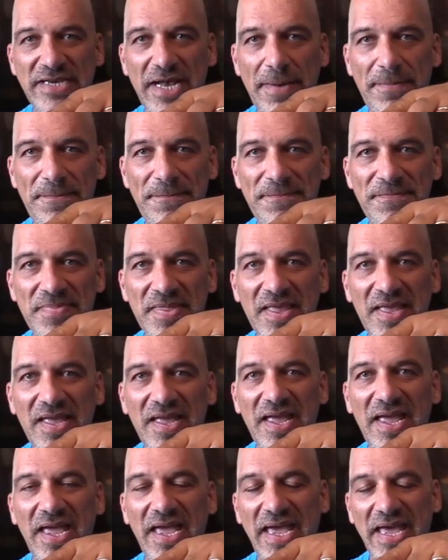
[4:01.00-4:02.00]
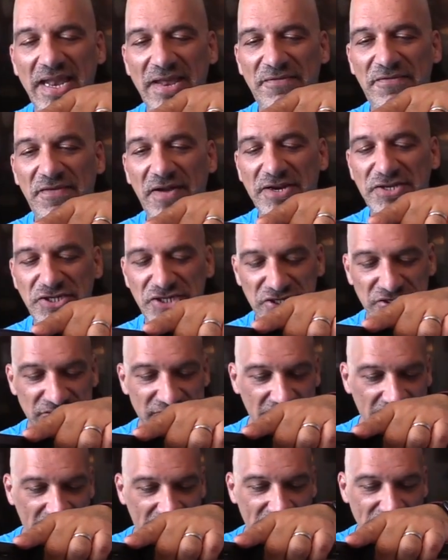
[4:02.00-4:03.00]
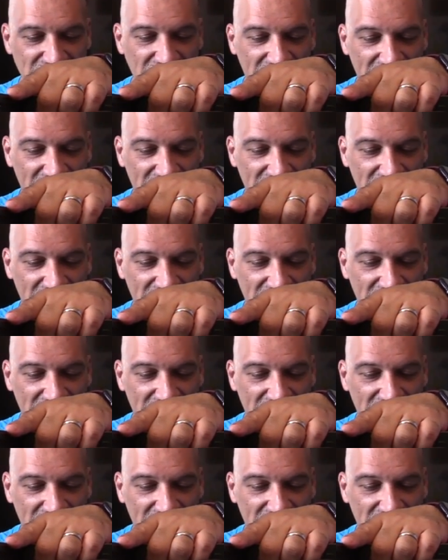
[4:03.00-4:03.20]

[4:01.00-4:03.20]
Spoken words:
up, and it functions as, I